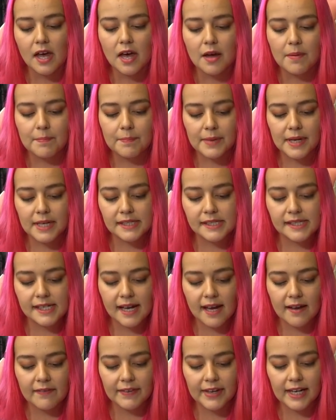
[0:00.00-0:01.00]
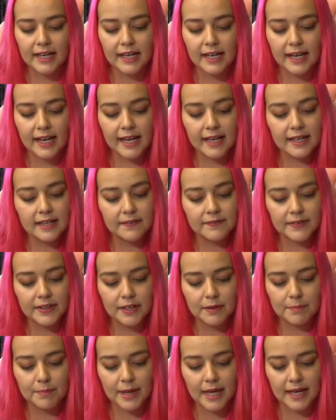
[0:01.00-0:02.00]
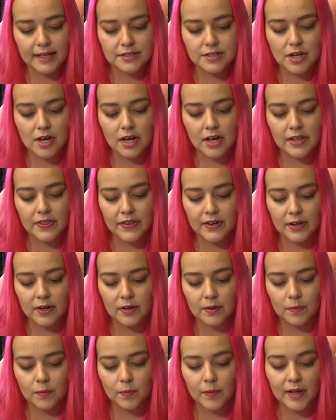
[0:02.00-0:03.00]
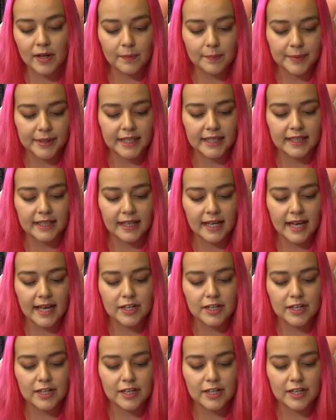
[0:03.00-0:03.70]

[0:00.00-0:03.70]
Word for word: must have a negative impact on their well being